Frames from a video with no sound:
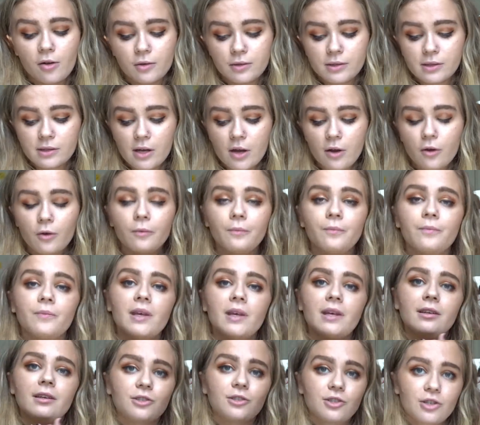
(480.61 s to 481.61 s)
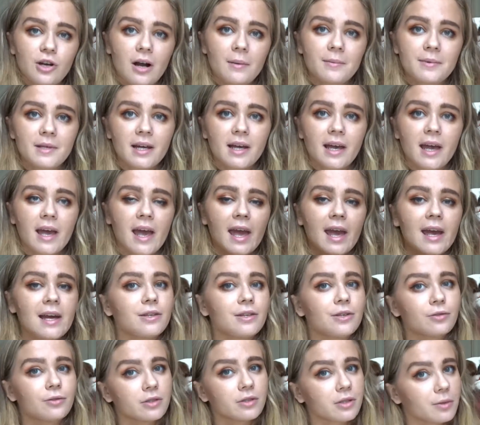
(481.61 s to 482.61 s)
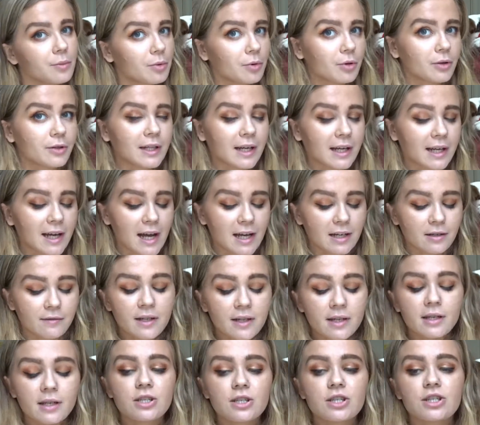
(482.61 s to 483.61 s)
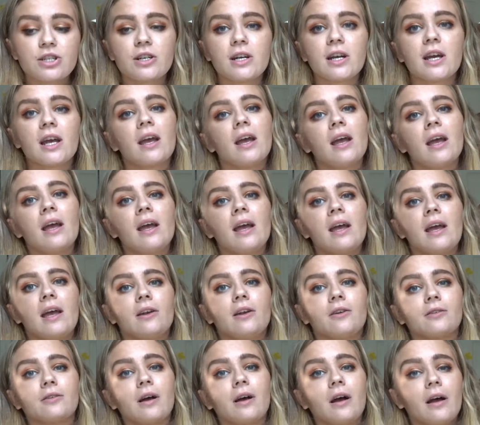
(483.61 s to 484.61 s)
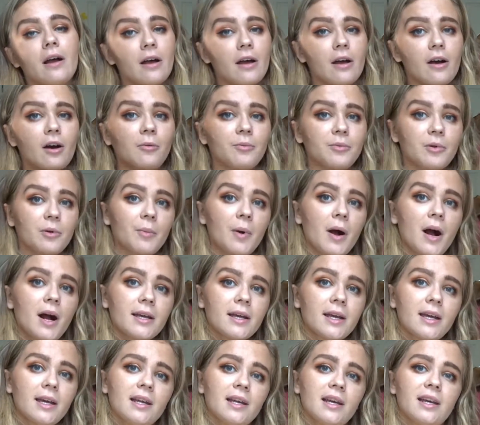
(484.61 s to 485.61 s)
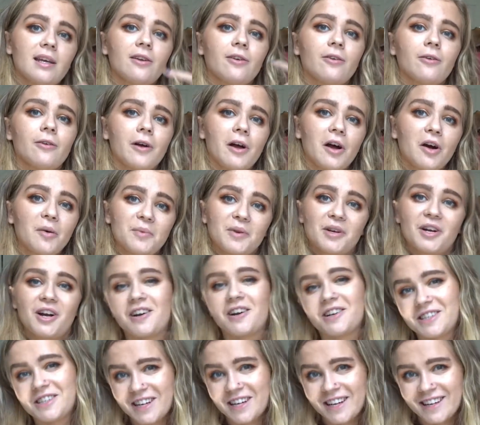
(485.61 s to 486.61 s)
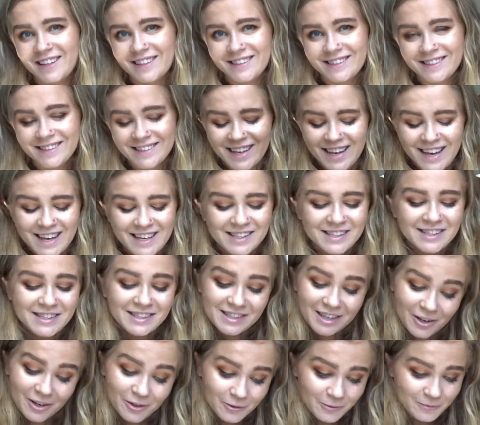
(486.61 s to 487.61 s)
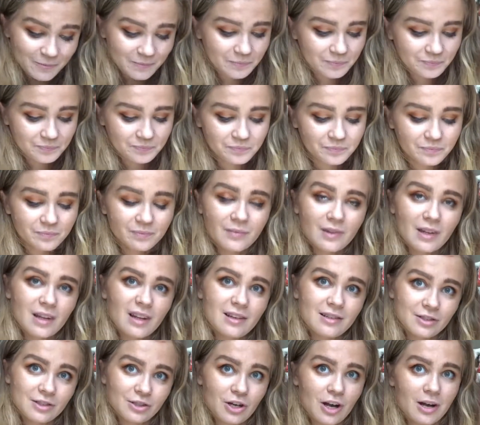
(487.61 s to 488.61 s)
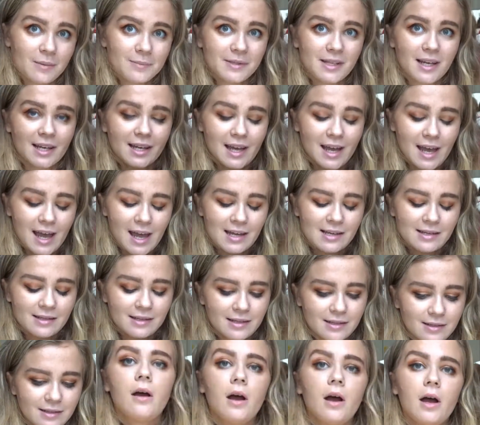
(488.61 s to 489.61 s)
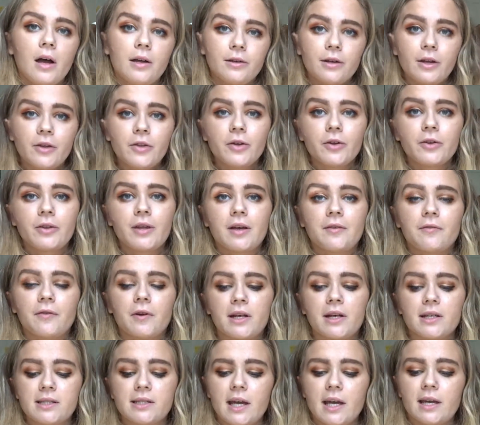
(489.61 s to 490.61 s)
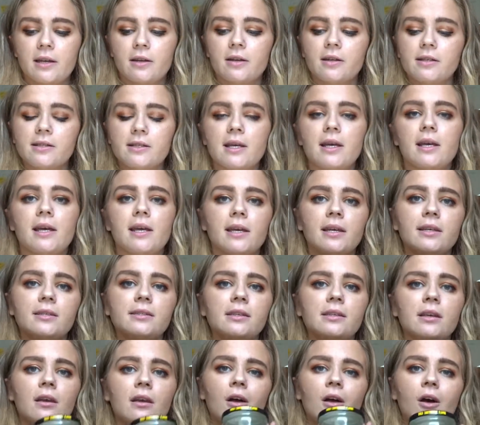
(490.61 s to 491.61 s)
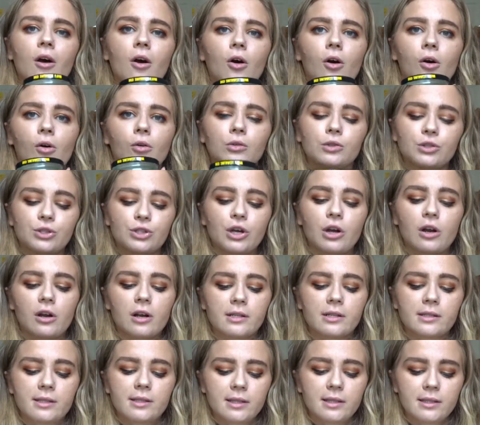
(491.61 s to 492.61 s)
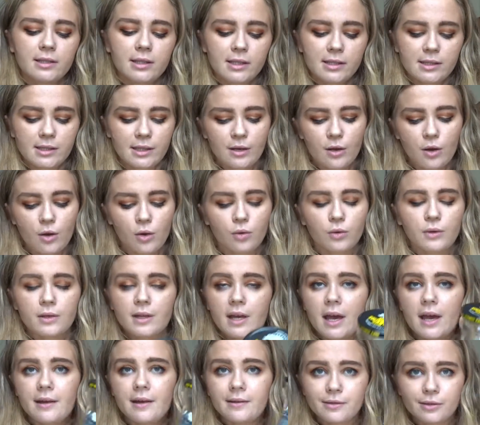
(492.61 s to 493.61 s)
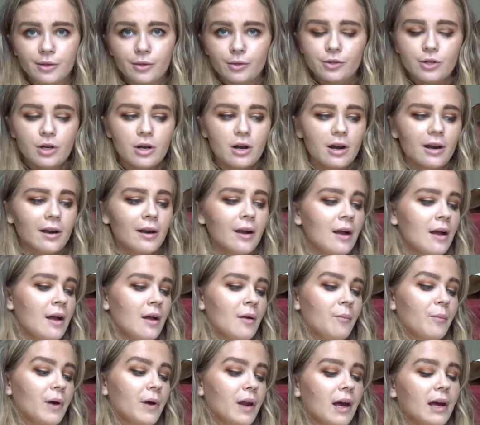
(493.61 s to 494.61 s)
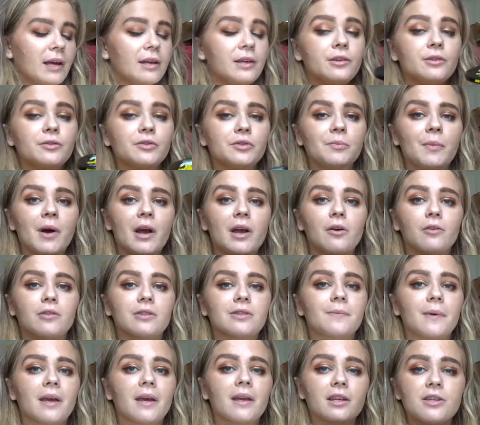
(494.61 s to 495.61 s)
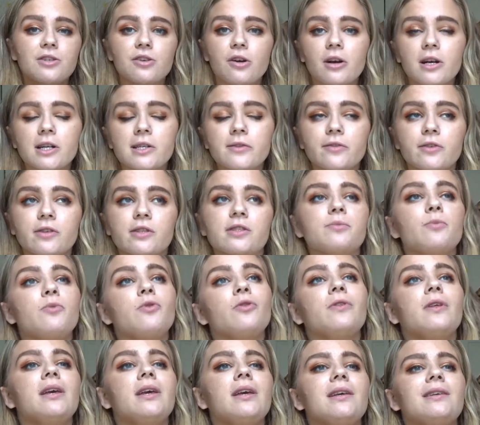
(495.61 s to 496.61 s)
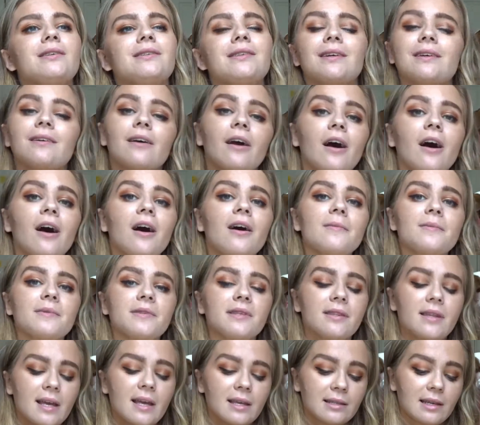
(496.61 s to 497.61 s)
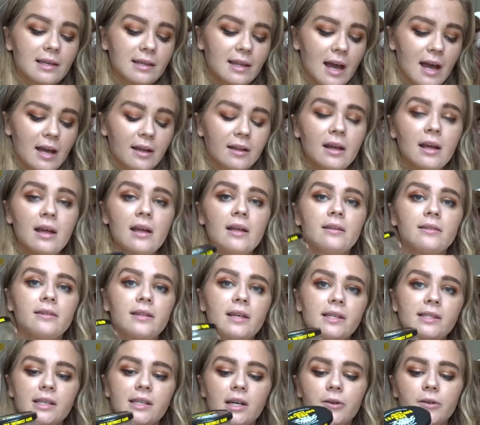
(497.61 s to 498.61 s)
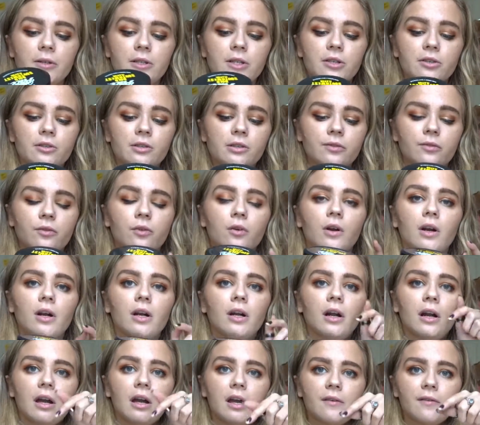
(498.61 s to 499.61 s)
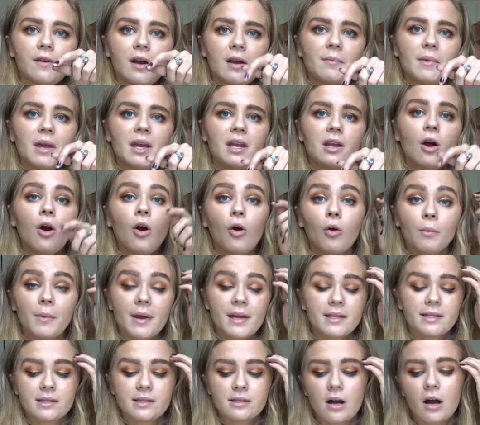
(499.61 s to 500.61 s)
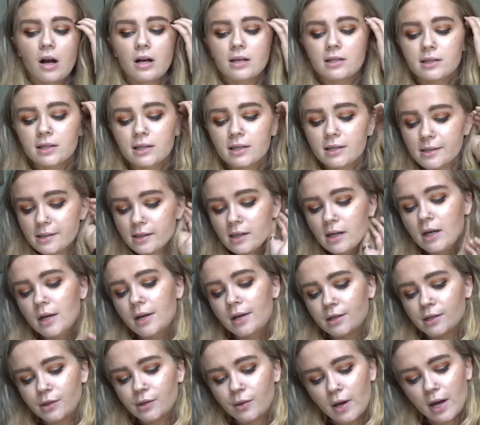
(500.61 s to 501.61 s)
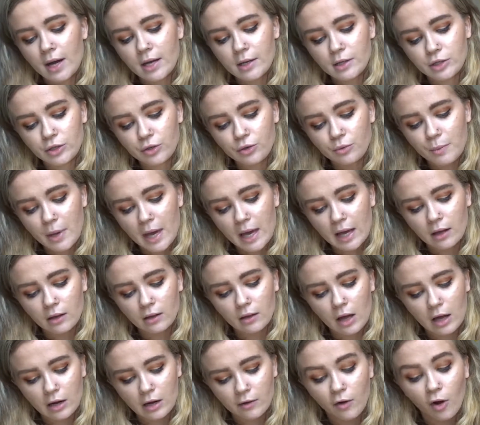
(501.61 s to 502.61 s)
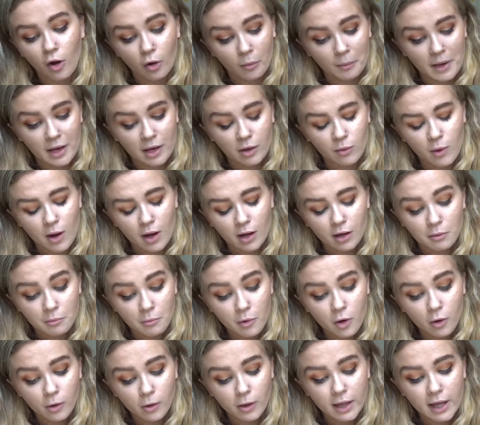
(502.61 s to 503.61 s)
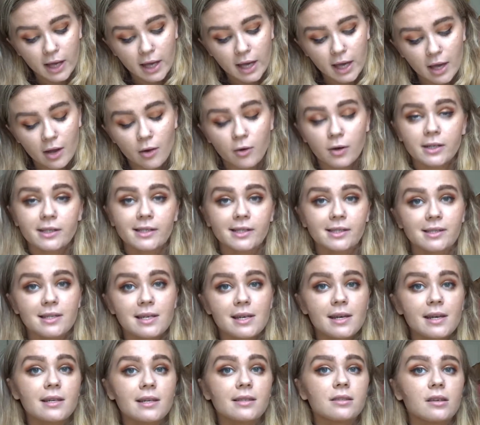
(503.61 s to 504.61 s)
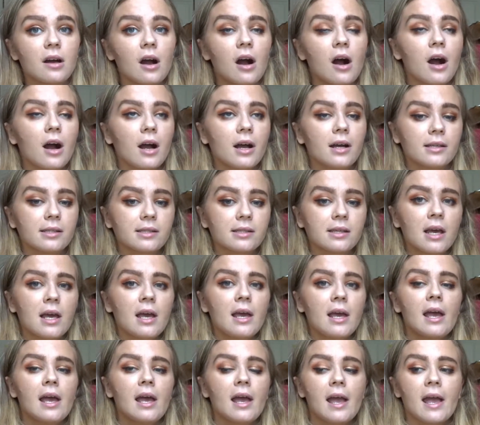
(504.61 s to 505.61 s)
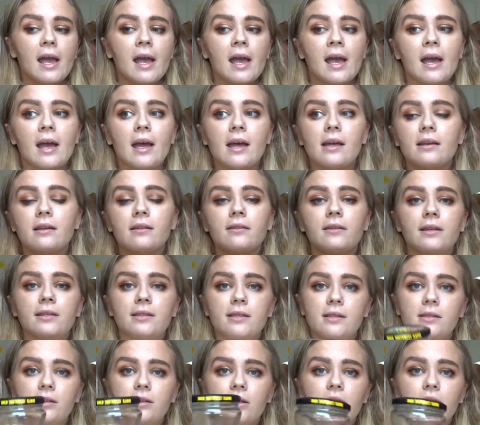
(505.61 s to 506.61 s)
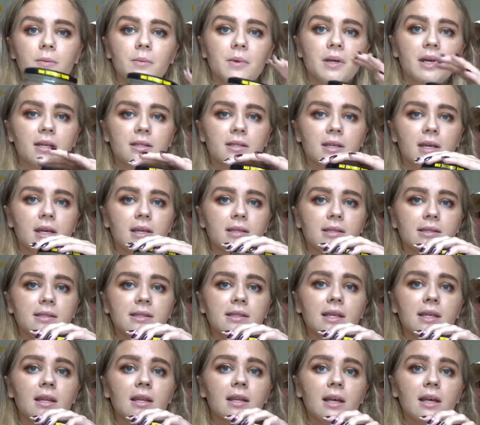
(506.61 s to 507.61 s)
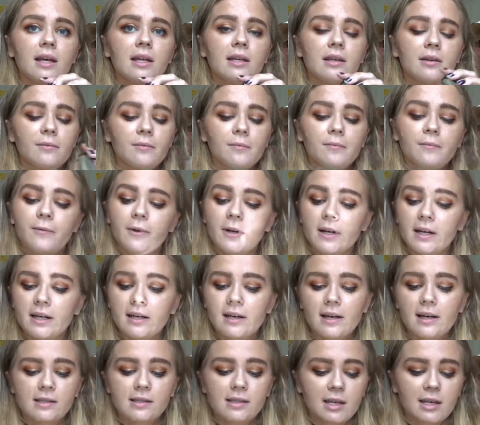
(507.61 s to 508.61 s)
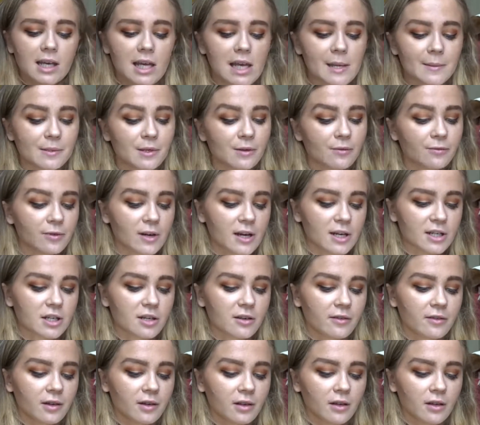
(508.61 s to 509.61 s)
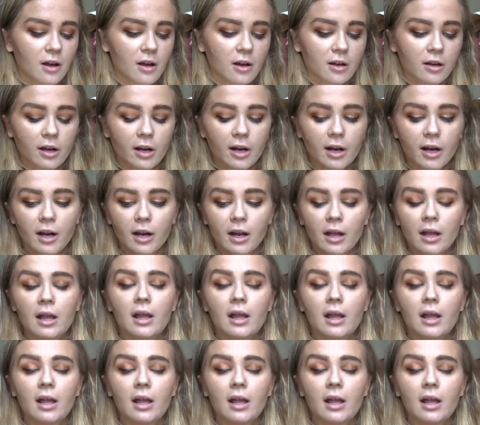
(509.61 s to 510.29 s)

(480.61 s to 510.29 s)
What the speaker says: So shop secondhand. Don't support that kind of industry. It'll help your pocket and it'll help your conscience. So shop secondhand. Another thing for containers is old jars. This is an old queso jar, but I use my old spaghetti jars for smoothies and cups and things like that. This I would use for if I made homemade sauces. So I do make a lot of homemade guacamole or tzatziki sauce, and this is good because it can seal it pretty nicely. It keeps it fresher for longer.